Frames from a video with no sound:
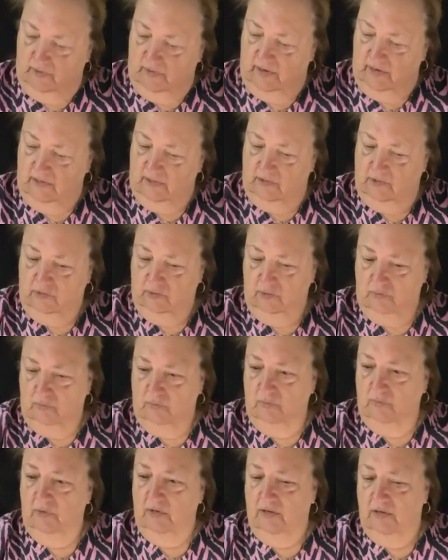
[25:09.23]
what I
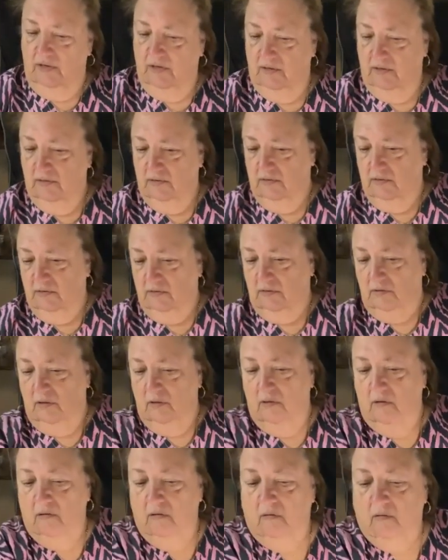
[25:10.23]
do
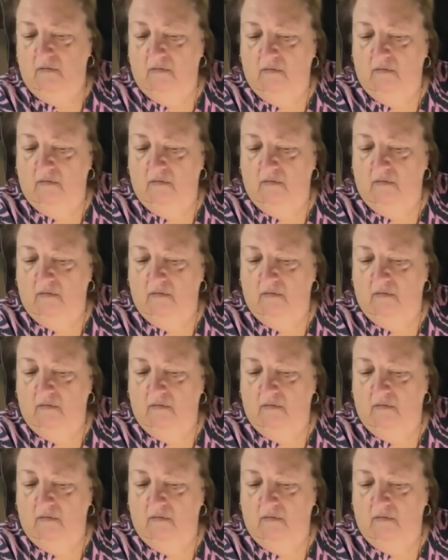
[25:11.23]
is,